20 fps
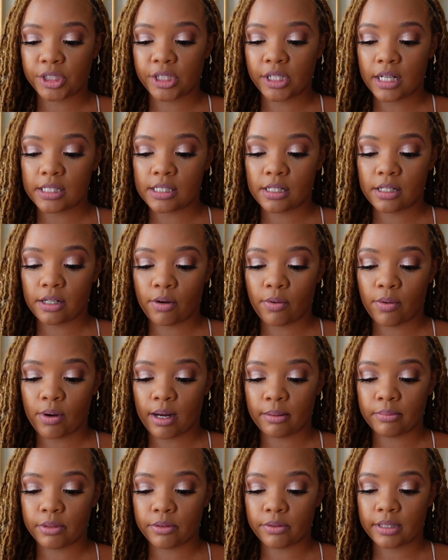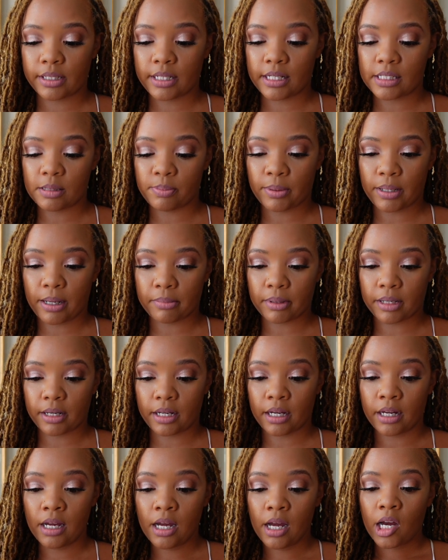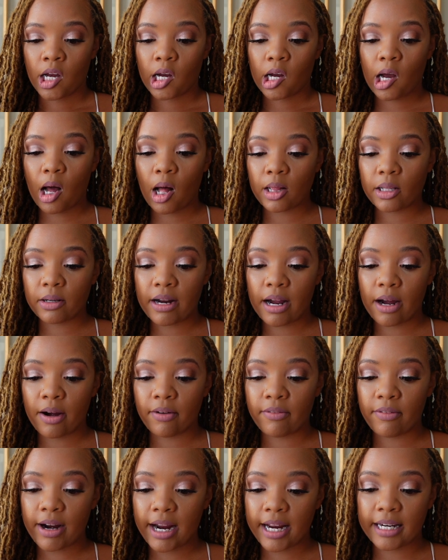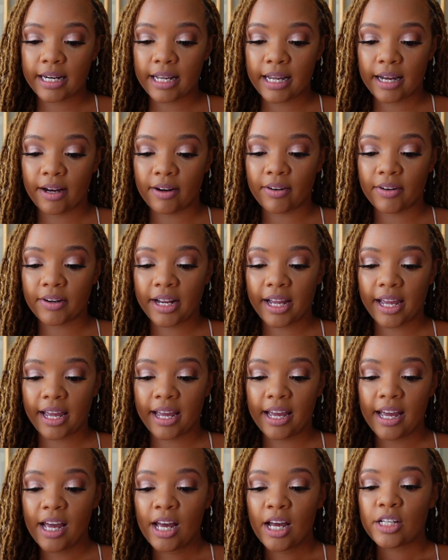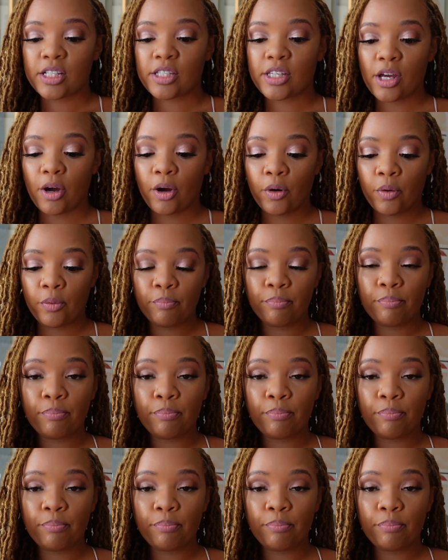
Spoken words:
She doesn't know I'm doing this, but I'm gonna call her out right now, okay? So